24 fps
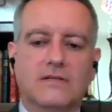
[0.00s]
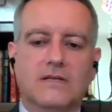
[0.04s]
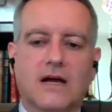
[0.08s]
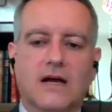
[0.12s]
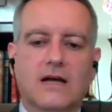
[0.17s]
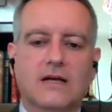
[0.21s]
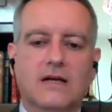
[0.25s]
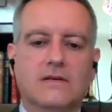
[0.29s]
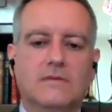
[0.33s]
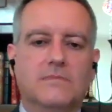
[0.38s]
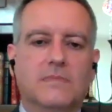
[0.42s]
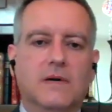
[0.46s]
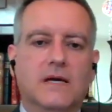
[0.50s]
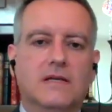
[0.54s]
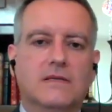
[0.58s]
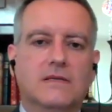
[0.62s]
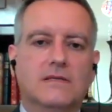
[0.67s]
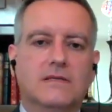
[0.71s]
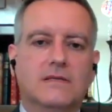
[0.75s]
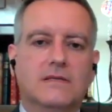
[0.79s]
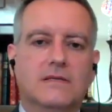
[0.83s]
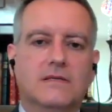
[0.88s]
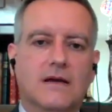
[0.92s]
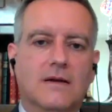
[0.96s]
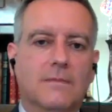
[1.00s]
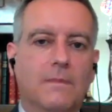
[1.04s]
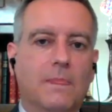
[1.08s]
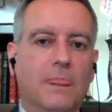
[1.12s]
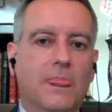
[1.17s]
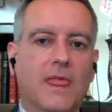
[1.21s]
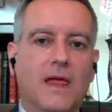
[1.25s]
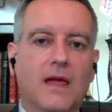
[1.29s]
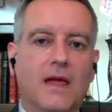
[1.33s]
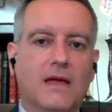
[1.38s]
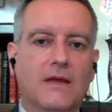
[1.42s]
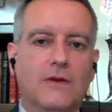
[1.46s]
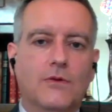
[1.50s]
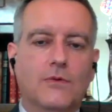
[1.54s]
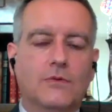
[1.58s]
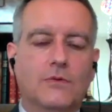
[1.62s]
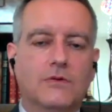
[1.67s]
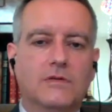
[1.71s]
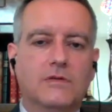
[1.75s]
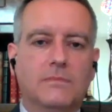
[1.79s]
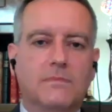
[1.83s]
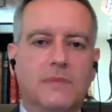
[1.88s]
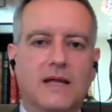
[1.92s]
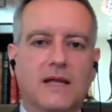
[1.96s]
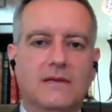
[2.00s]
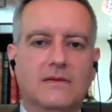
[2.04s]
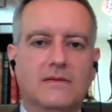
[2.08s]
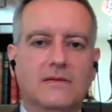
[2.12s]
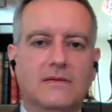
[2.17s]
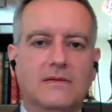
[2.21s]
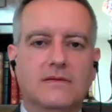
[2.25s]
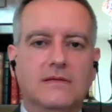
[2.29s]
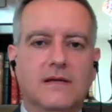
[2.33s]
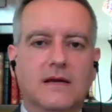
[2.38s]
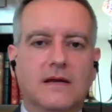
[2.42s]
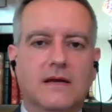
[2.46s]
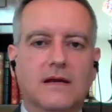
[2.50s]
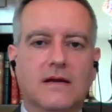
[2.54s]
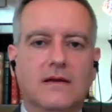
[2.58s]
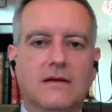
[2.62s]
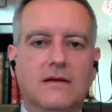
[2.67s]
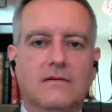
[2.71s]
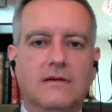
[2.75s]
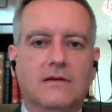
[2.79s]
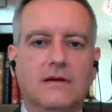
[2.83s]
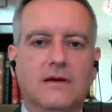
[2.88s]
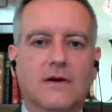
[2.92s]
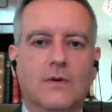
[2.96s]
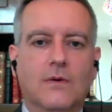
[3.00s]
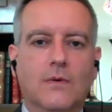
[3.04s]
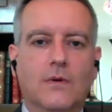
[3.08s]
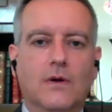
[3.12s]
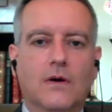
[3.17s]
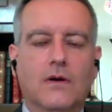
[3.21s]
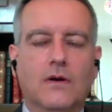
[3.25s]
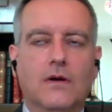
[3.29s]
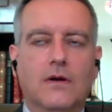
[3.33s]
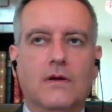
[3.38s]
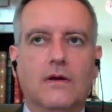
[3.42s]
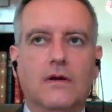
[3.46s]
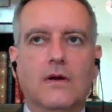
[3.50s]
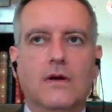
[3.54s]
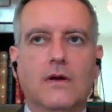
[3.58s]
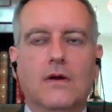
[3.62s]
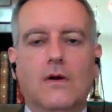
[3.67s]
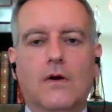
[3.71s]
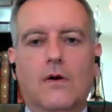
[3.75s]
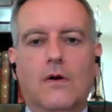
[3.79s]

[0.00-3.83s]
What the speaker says: side, but it all depends, on